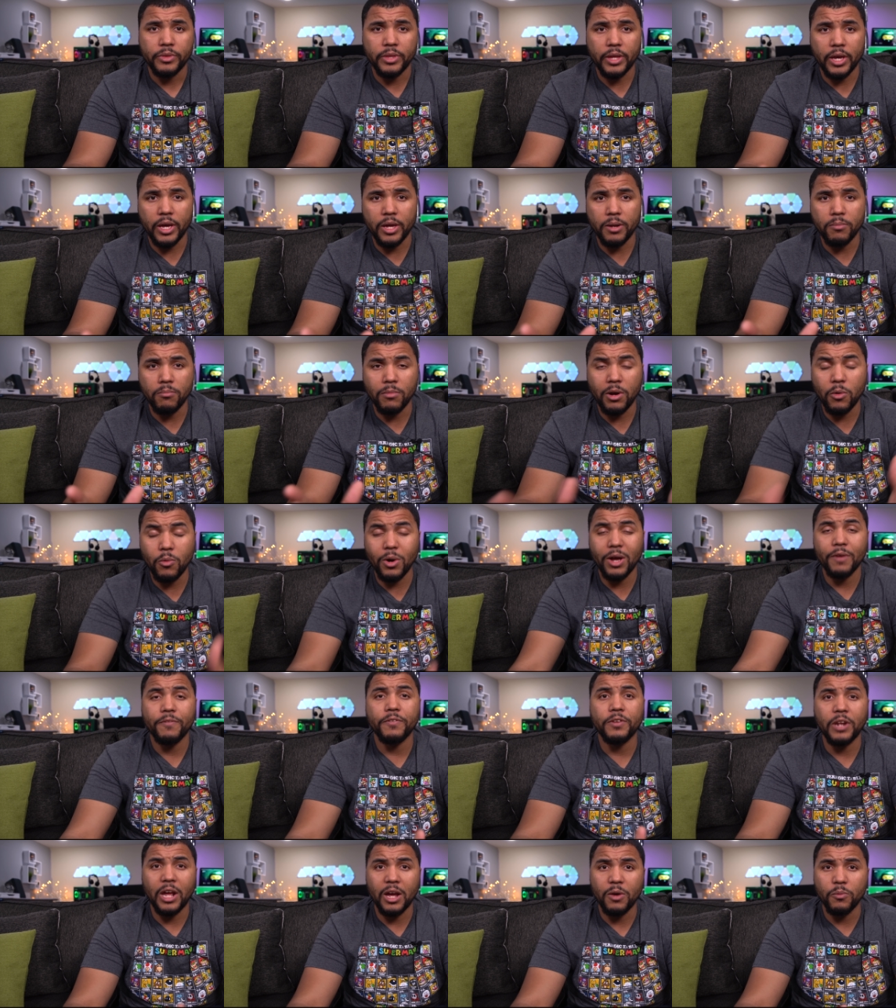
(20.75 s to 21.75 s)
that my
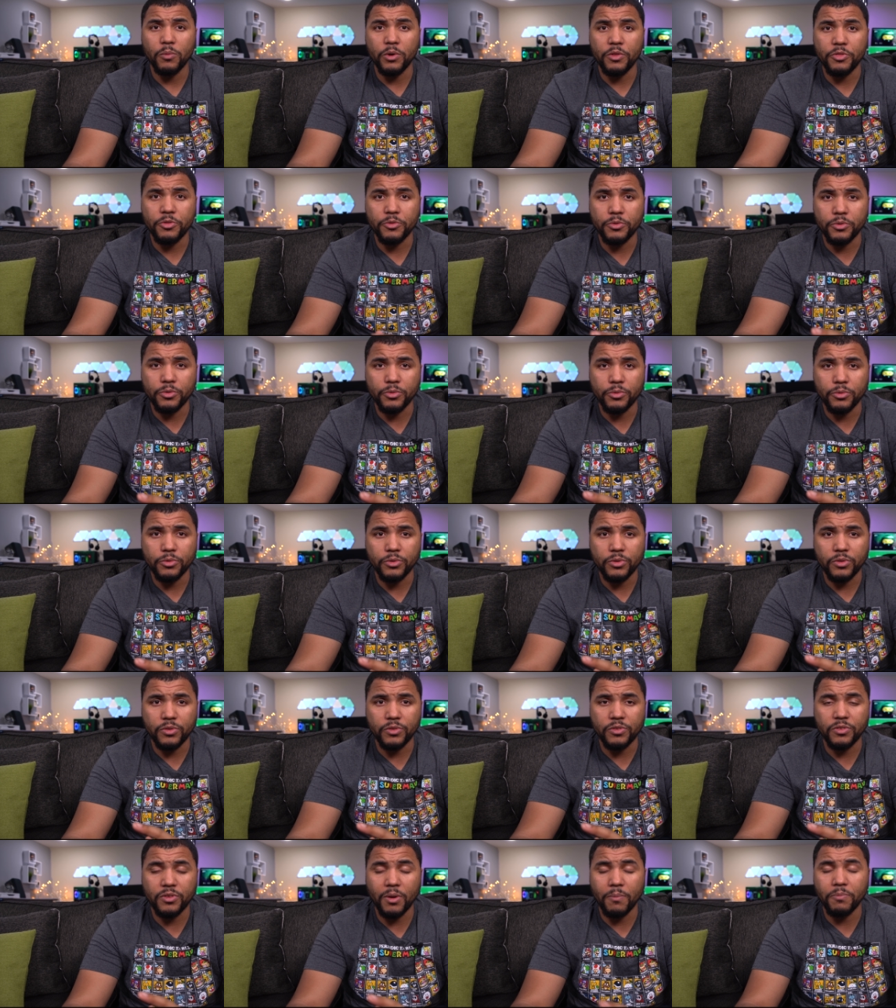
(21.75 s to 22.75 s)
wife and I went through
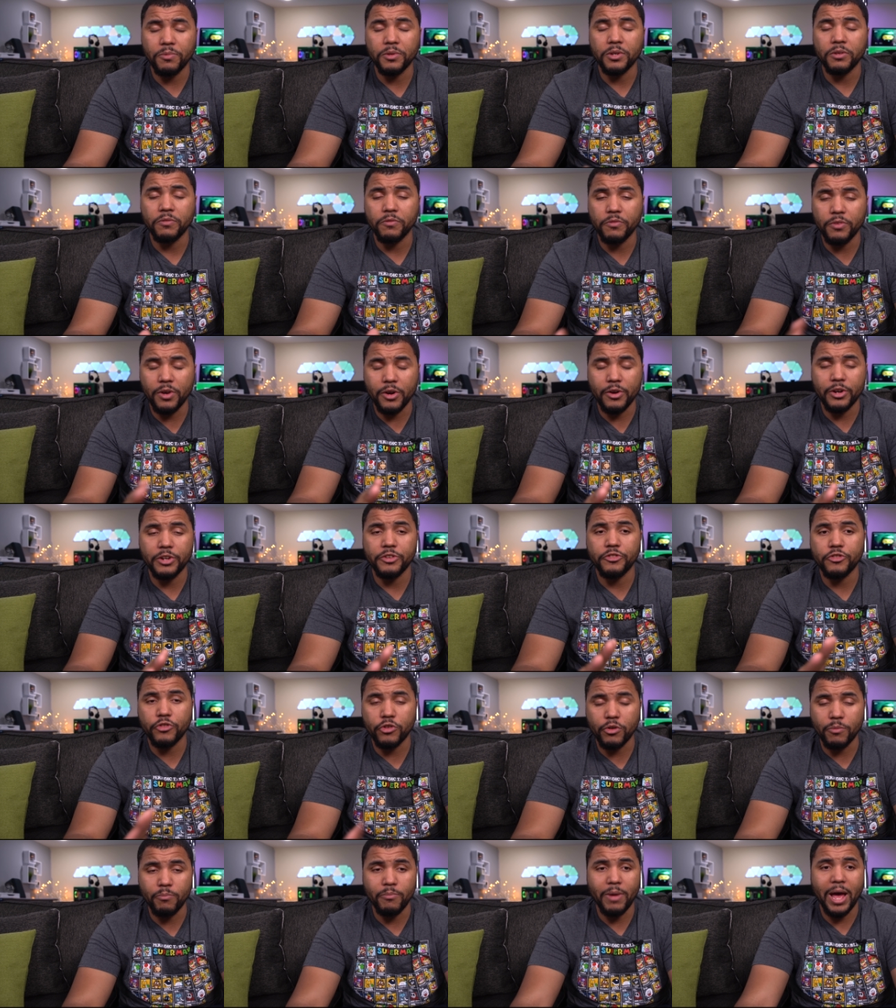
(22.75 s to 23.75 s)
something very
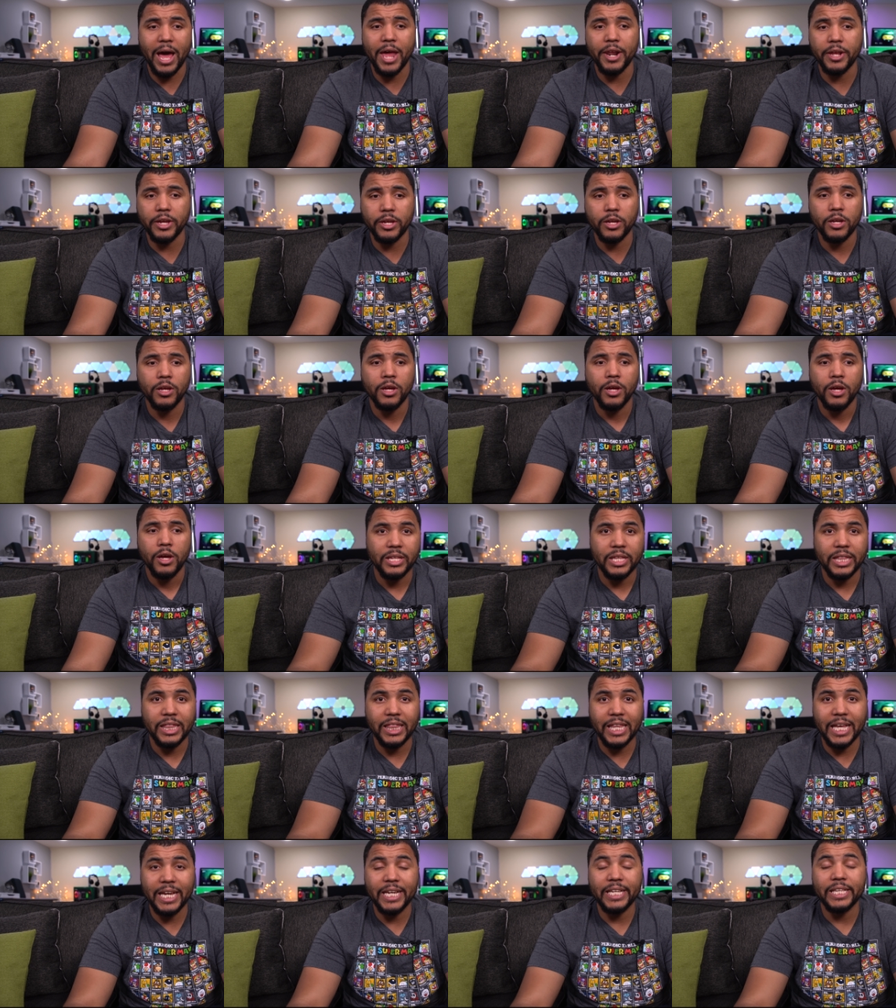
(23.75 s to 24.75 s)
traumatic
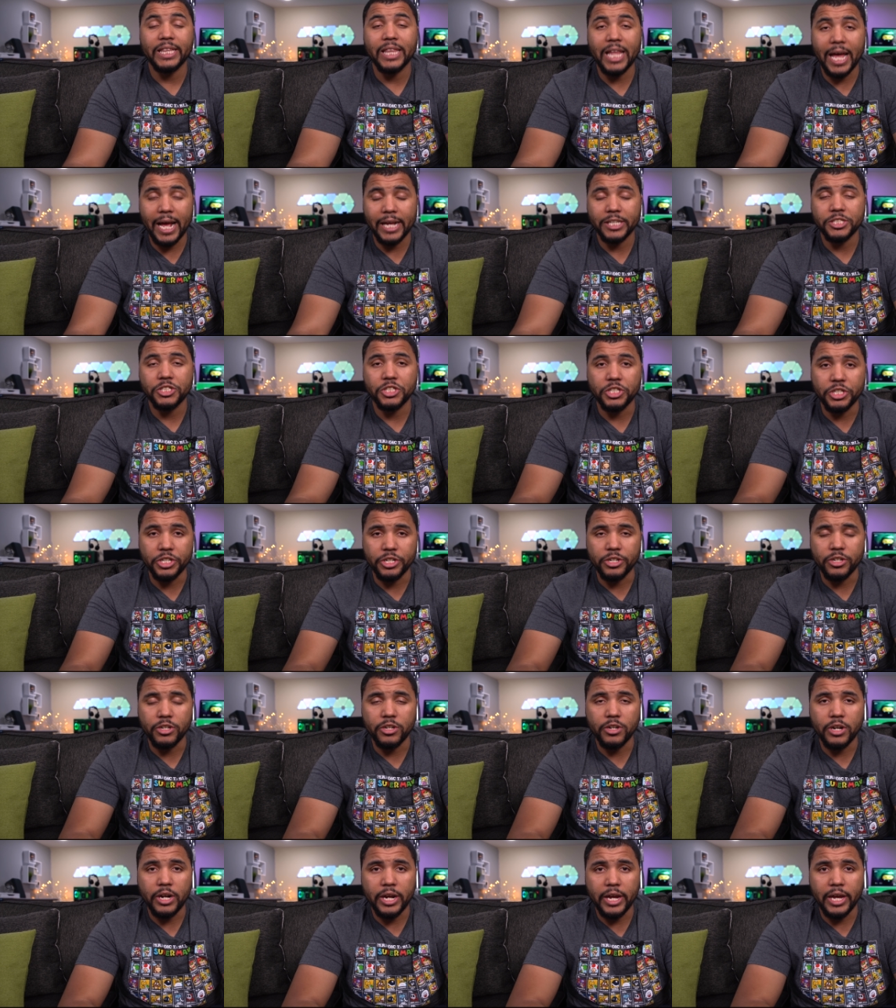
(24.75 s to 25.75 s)
late last
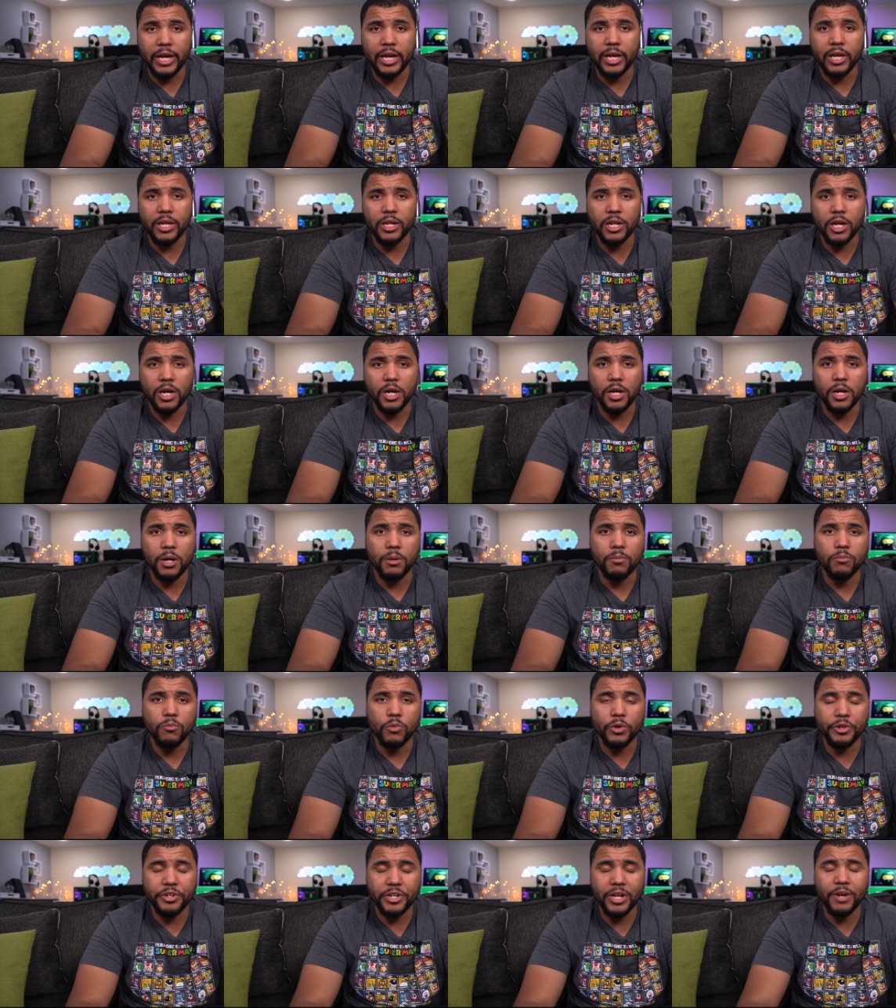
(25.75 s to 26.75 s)
year, and
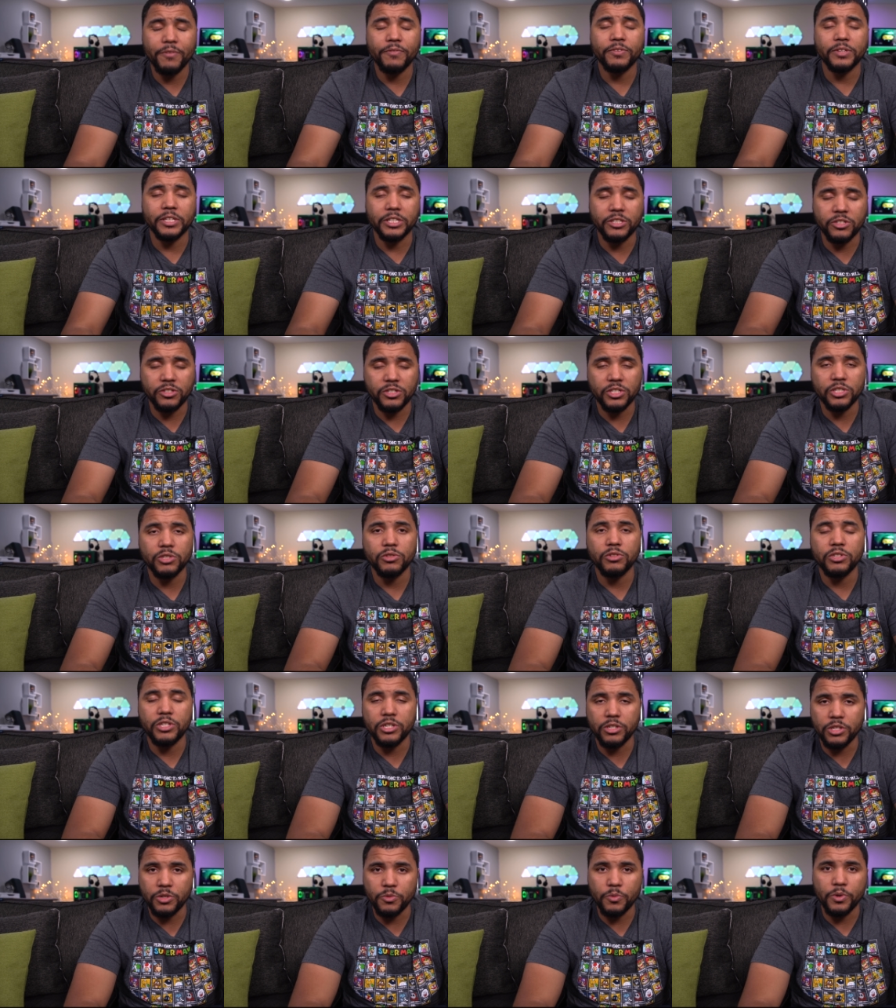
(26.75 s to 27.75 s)
um, we're definitely still
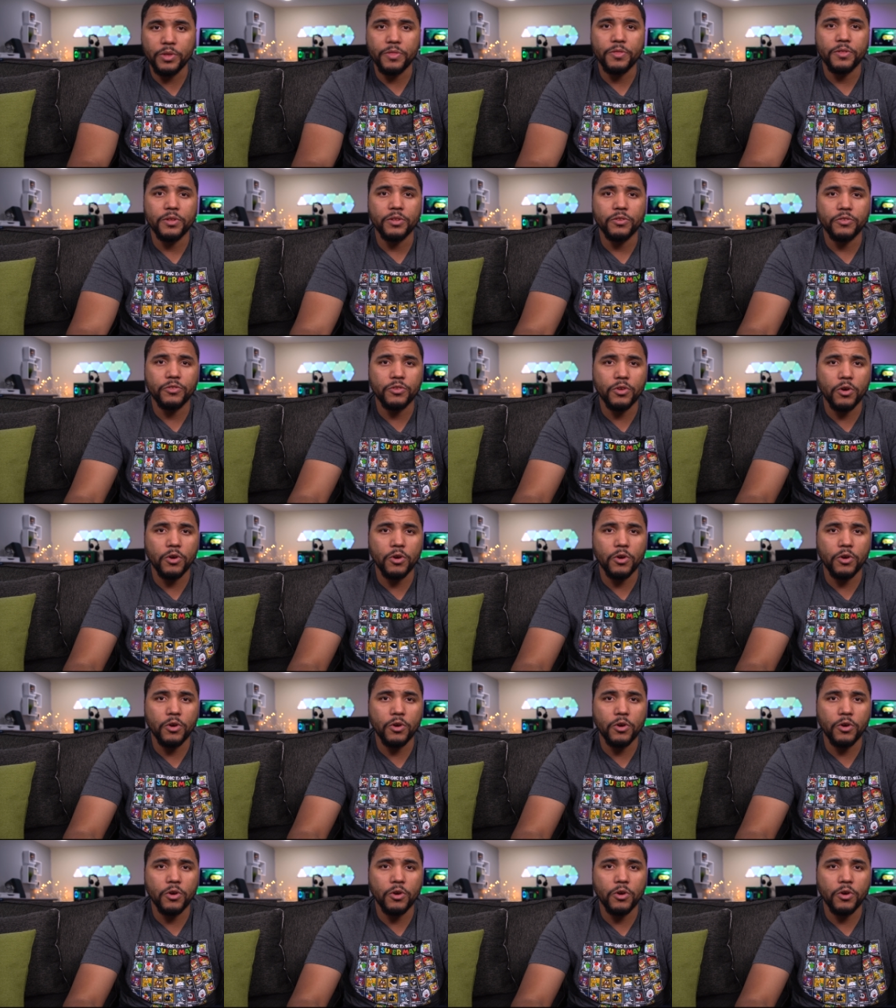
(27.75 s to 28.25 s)
dealing with it.